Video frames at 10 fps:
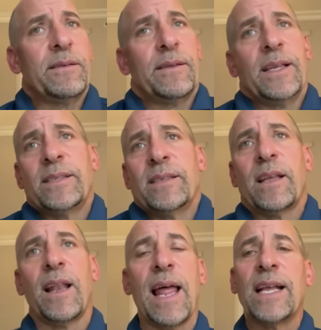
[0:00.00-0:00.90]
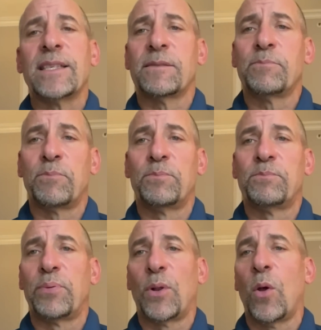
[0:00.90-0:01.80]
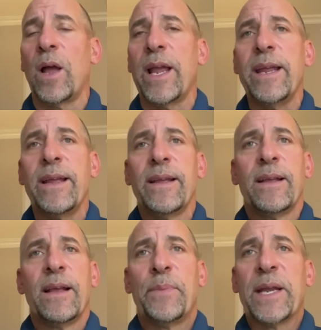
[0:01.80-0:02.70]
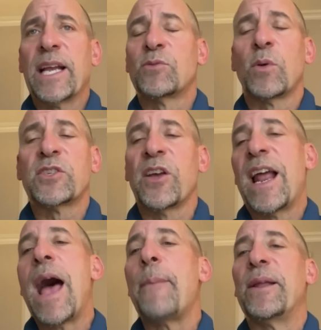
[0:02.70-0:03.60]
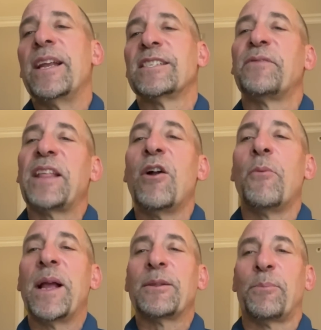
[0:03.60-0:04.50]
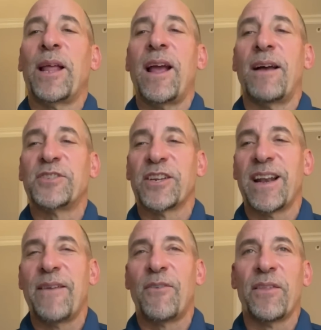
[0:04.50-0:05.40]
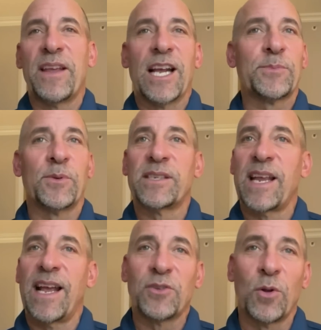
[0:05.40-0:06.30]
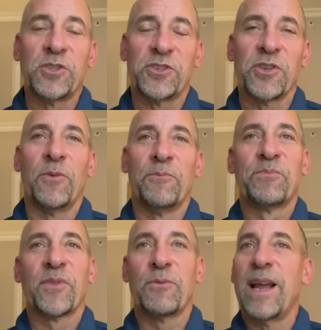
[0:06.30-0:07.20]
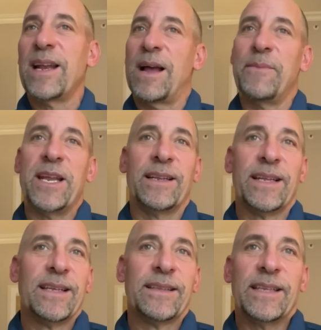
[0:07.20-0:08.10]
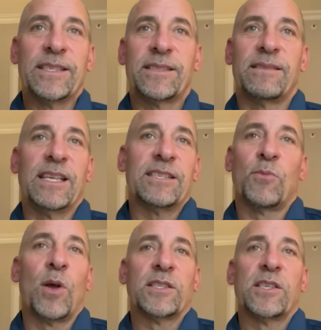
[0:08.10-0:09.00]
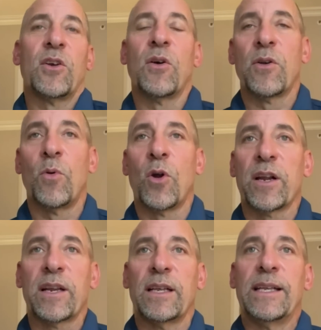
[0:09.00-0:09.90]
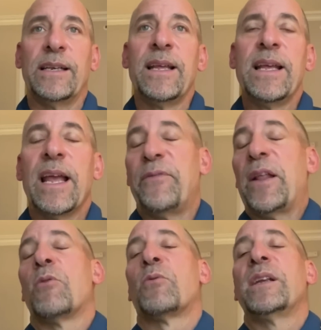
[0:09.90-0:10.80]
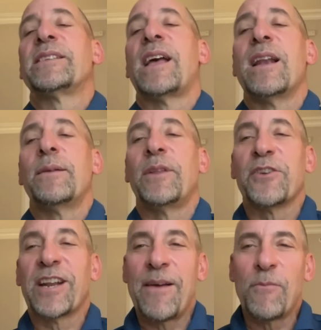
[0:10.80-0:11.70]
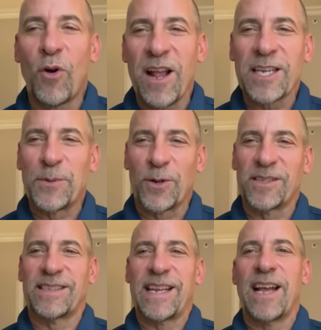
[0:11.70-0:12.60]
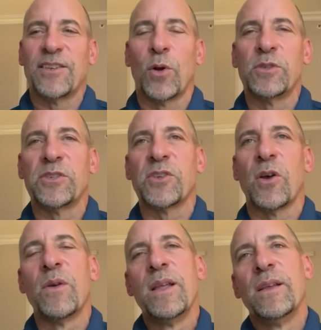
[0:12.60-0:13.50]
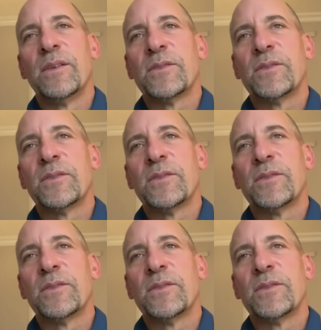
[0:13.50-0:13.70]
is a this is a last ploy because what's going to happen is if they don't make the playoffs, you're going to have all the experts say, "I told you so," right? Yeah. I mean, this this wasn't going to work, and if they don't re-sign him, then you're going to have more experts say, "I told yeah. you so."